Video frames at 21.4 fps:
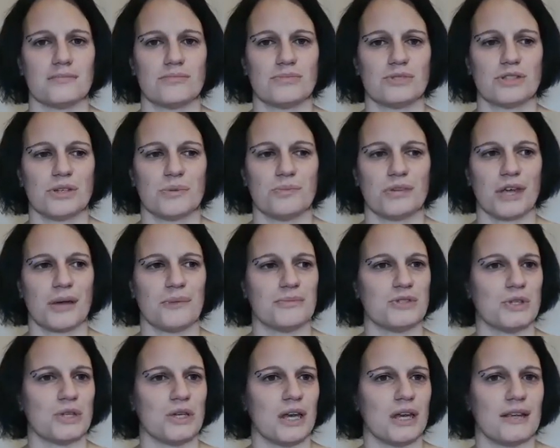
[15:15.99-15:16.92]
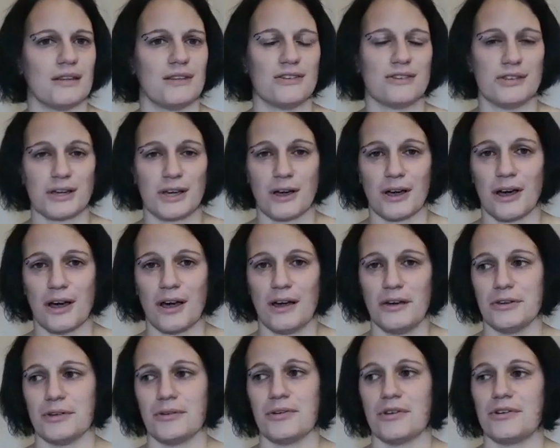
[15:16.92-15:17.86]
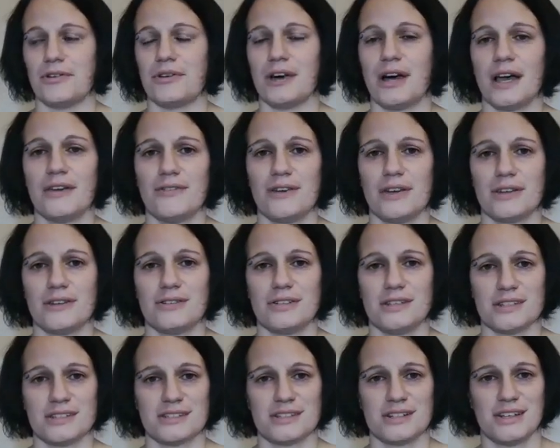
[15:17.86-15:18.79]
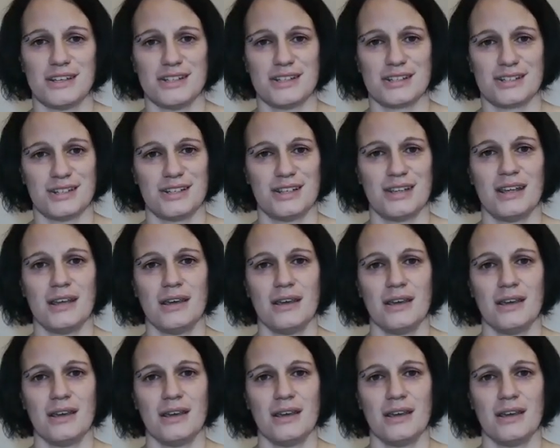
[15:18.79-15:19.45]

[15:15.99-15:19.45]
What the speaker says: Sometimes you get into the car, you arrive at your destination,